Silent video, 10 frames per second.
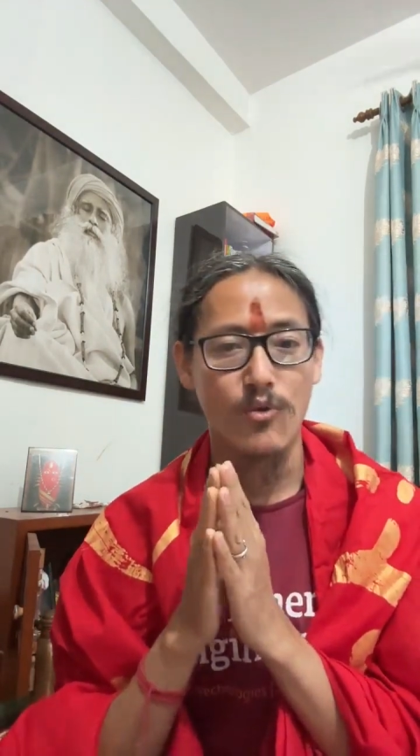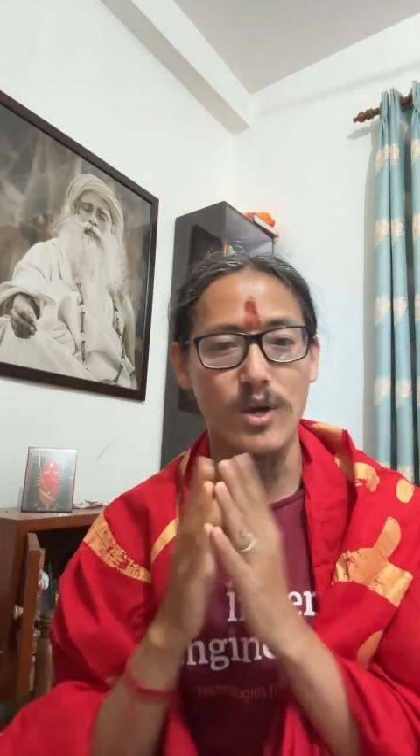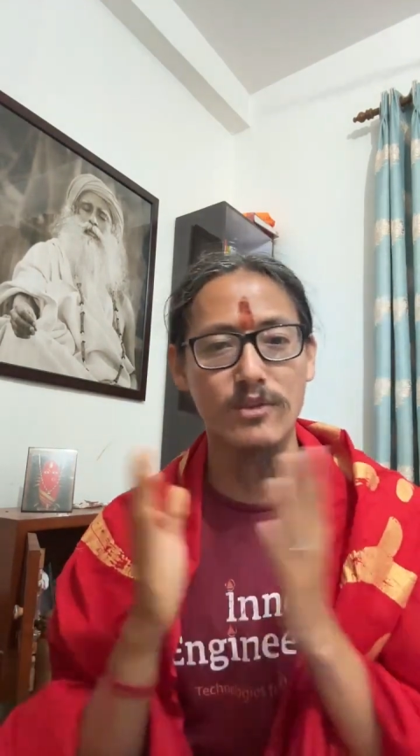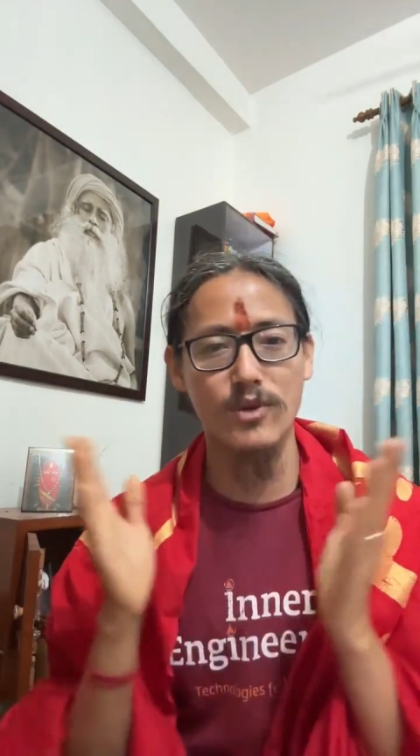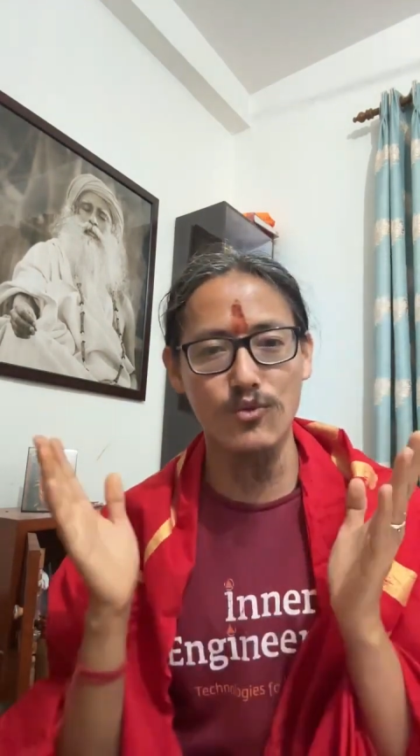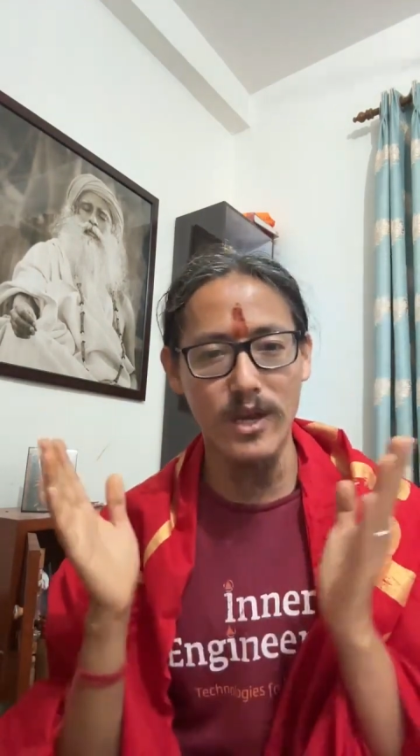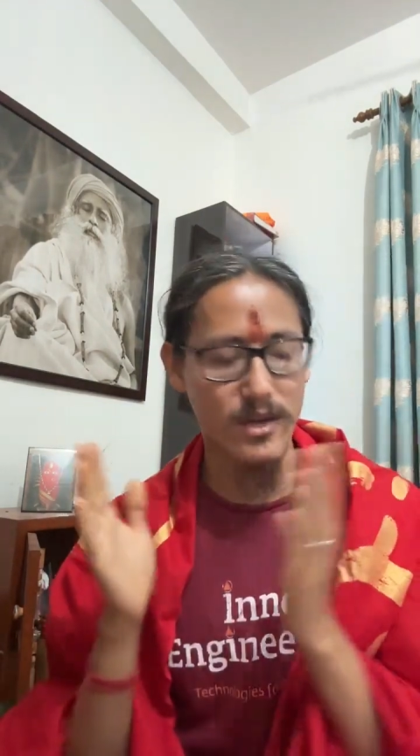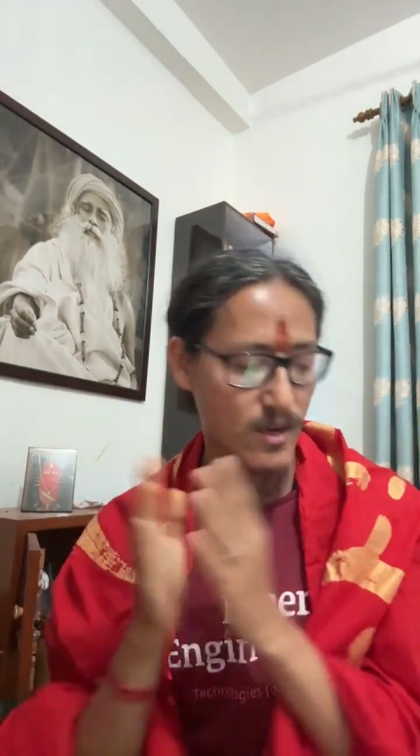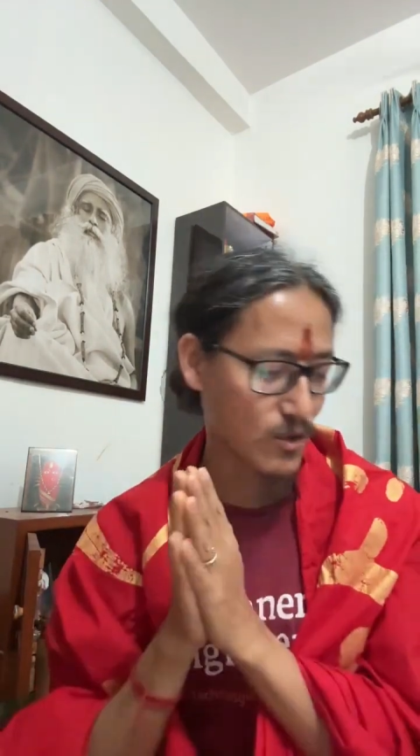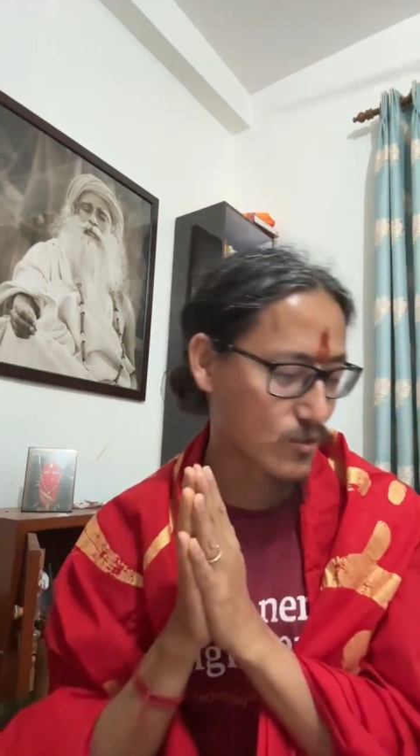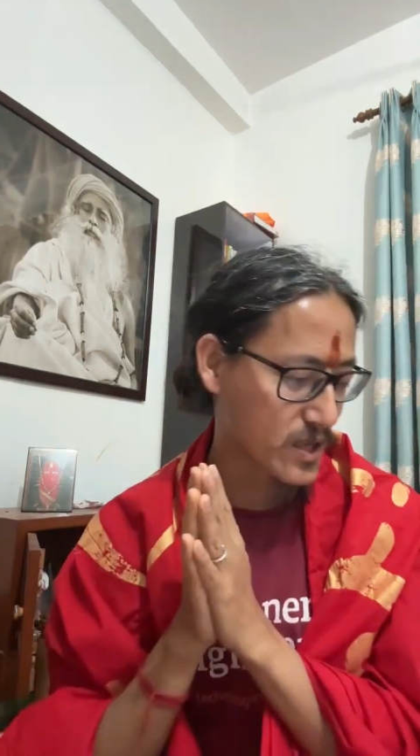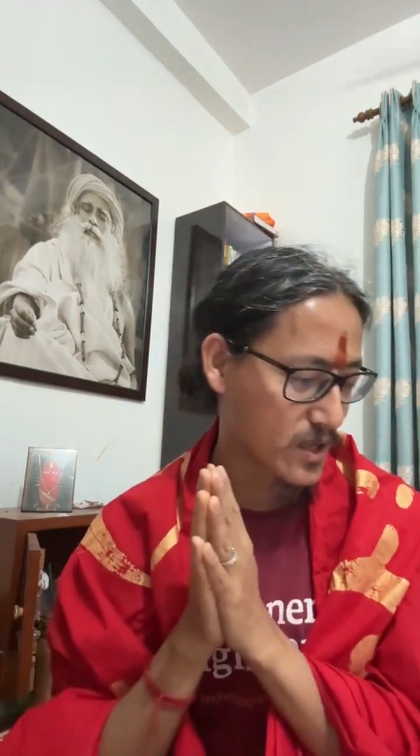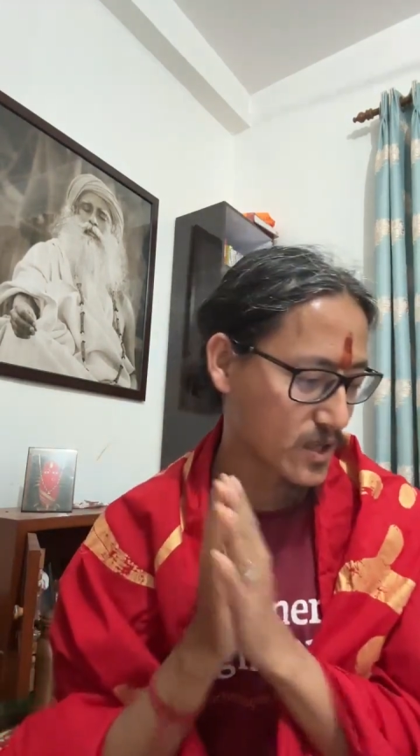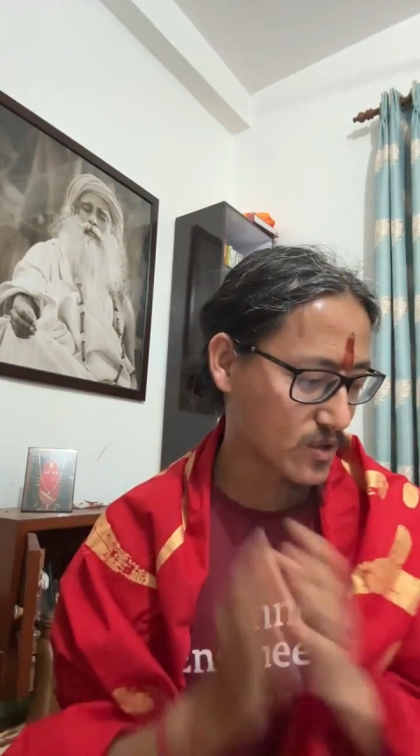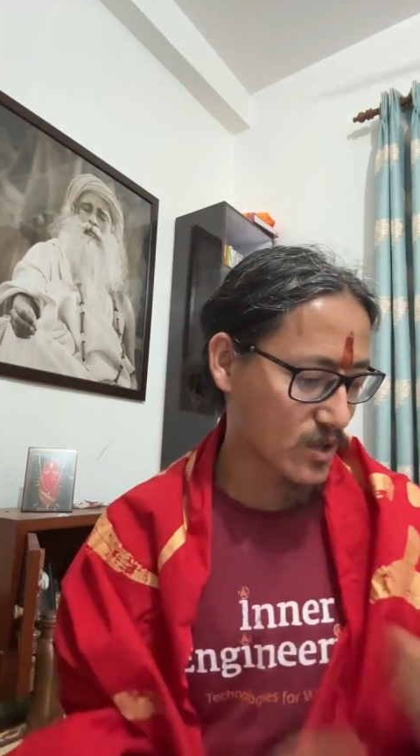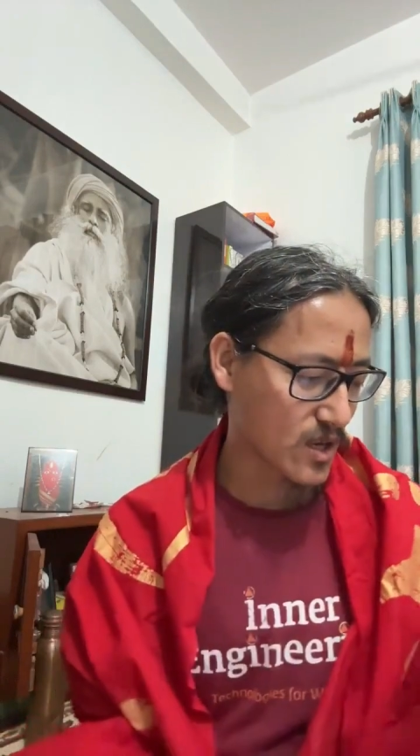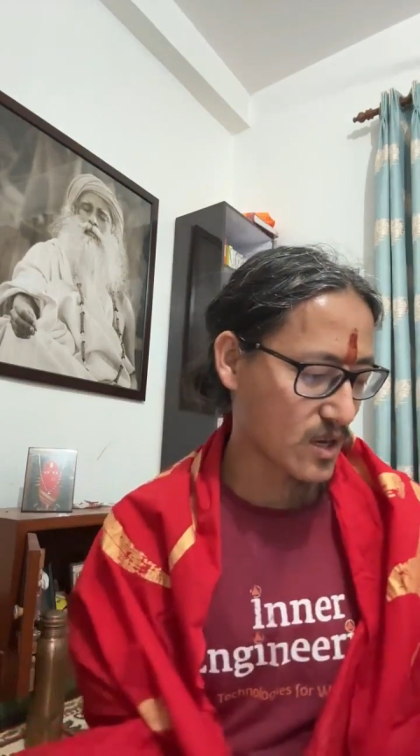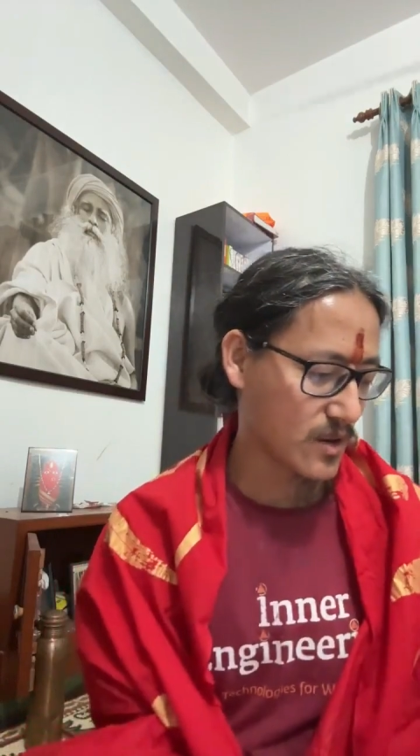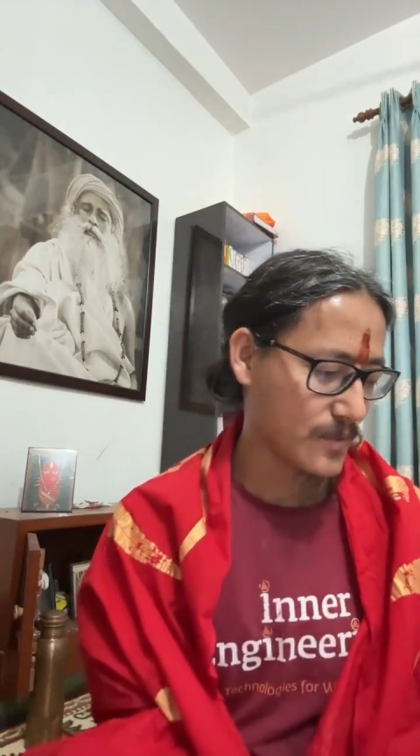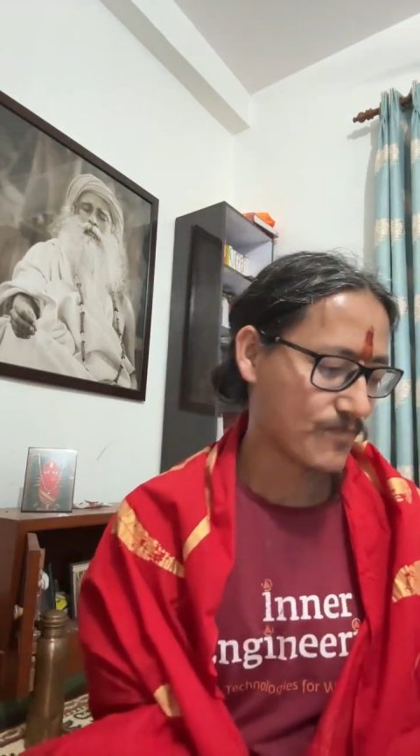whatever we are looking into
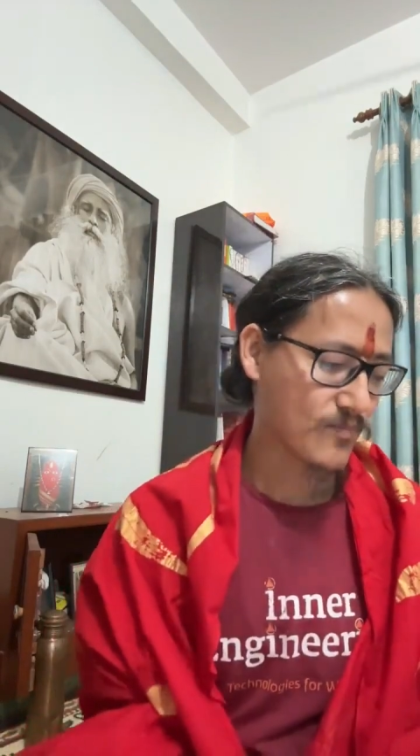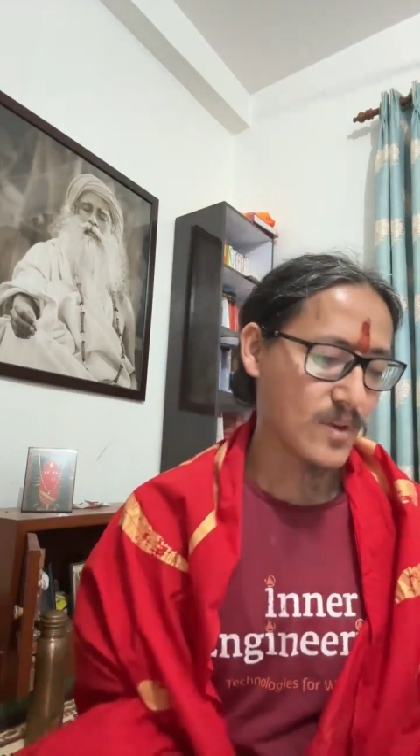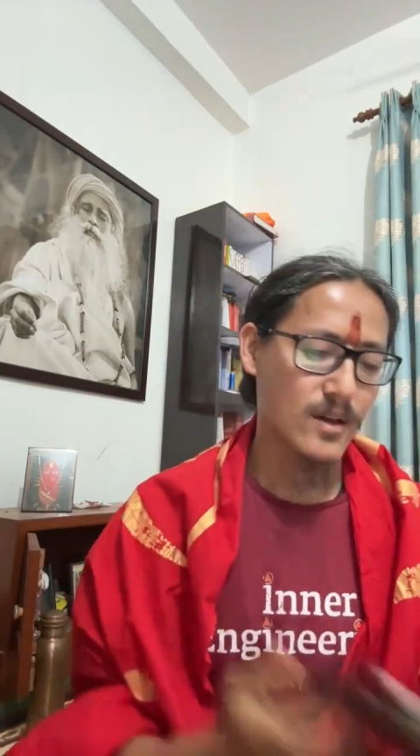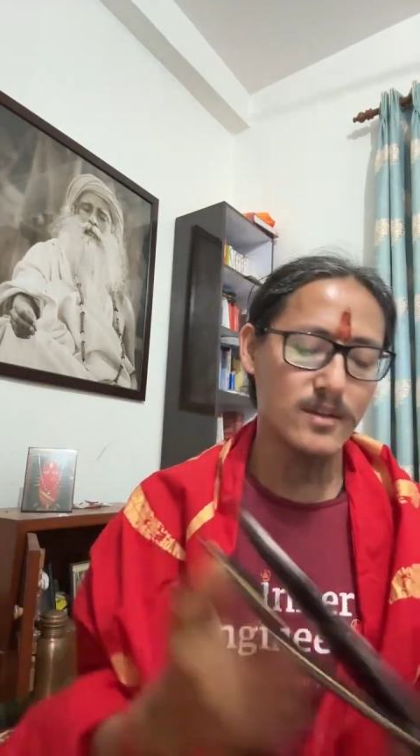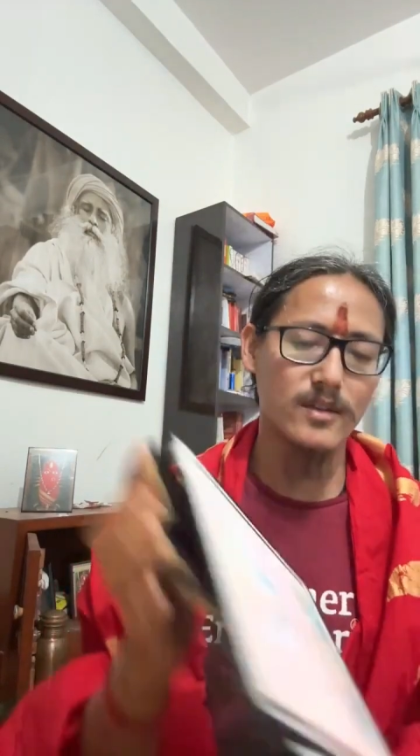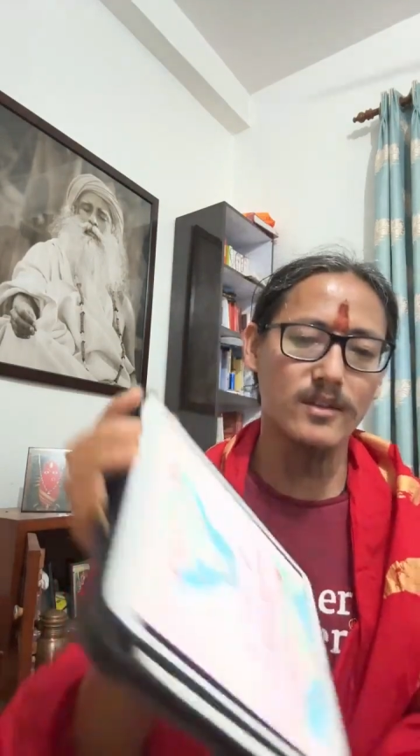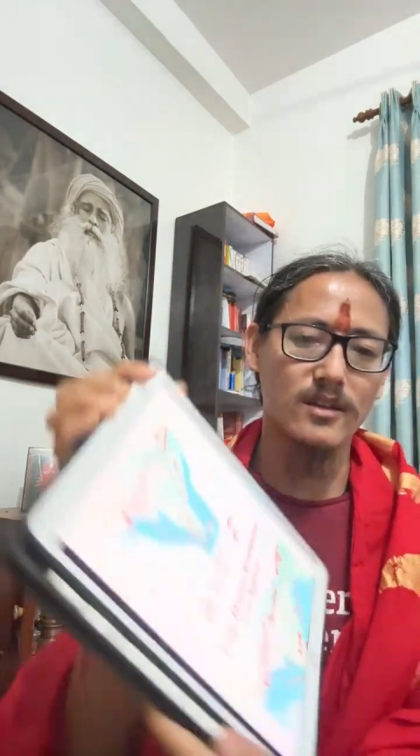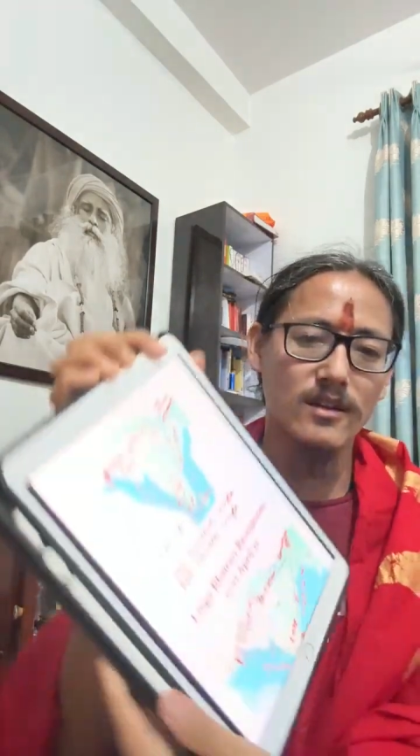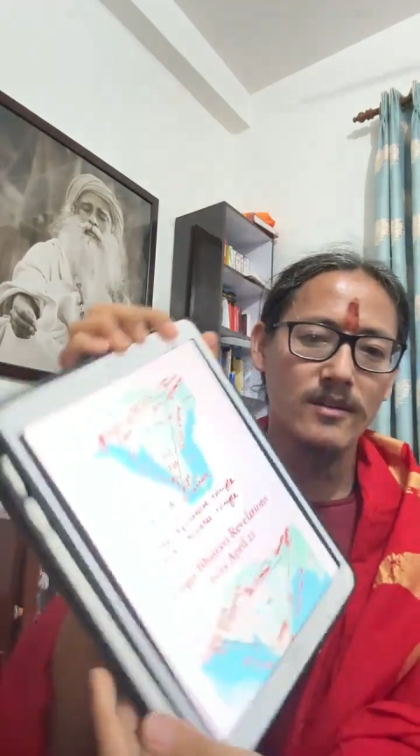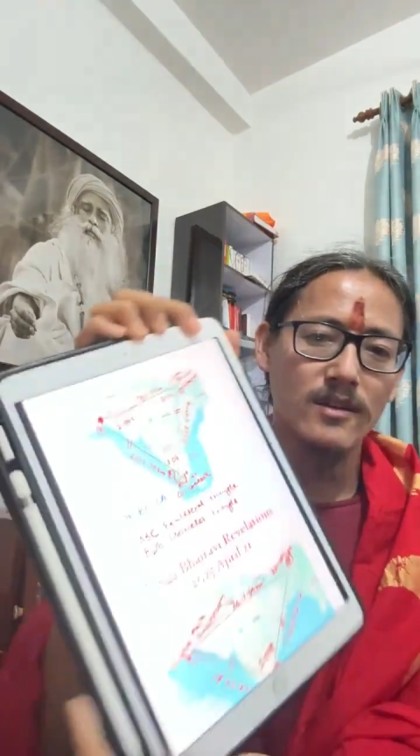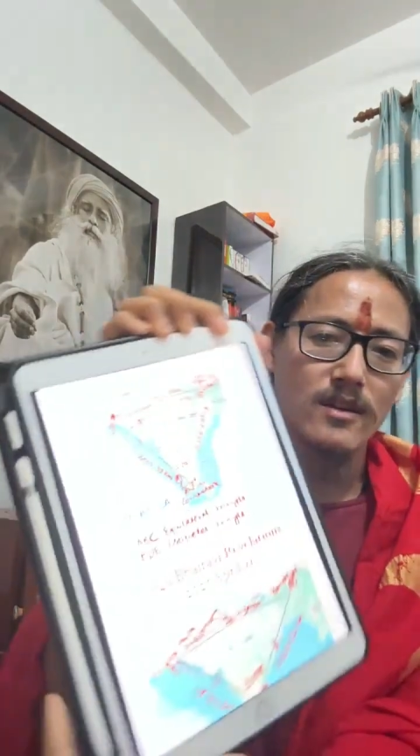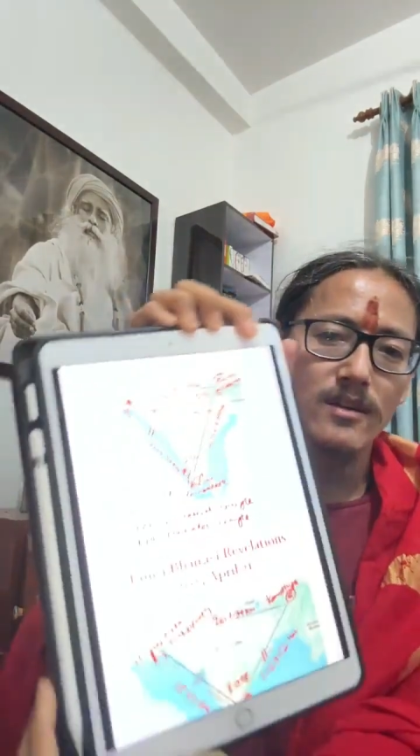the yantra,